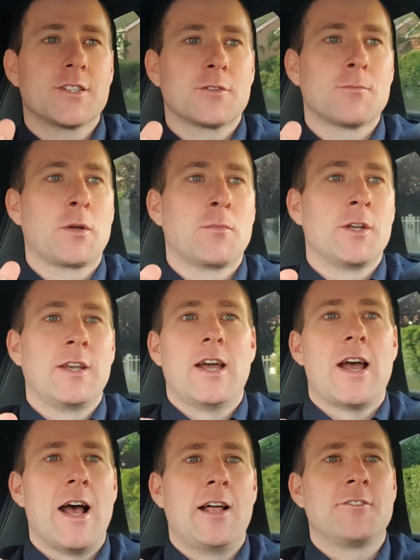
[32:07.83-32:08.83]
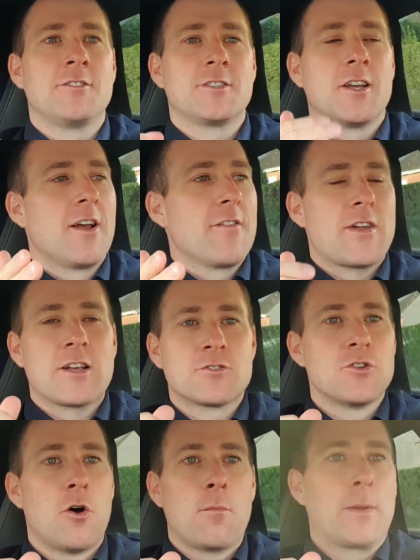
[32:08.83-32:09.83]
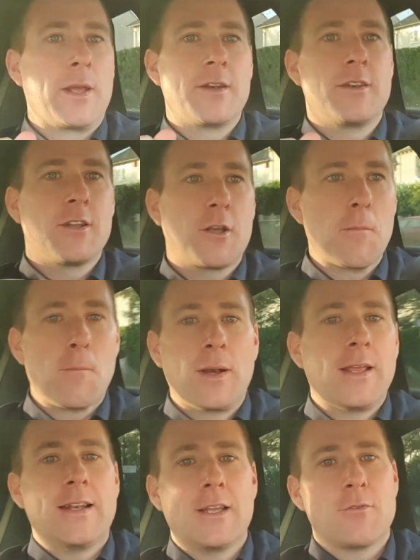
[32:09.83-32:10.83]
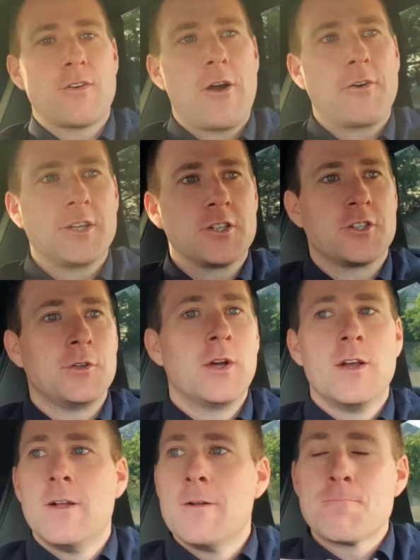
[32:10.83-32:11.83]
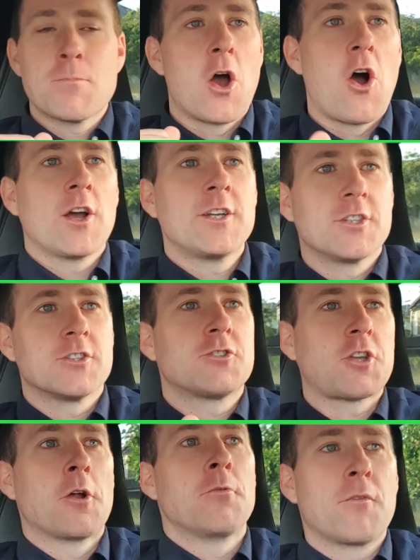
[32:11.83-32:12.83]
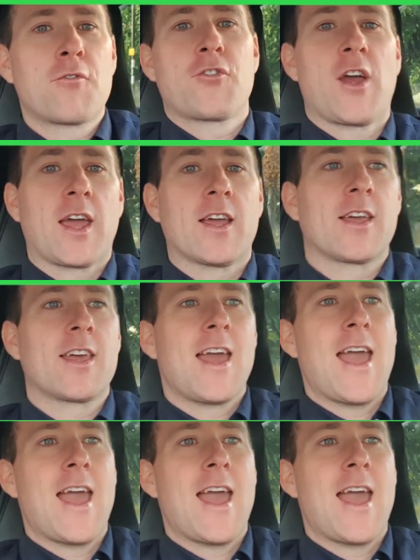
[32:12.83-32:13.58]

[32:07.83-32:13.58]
at the moment, and that's not been completely without issue. I just don't think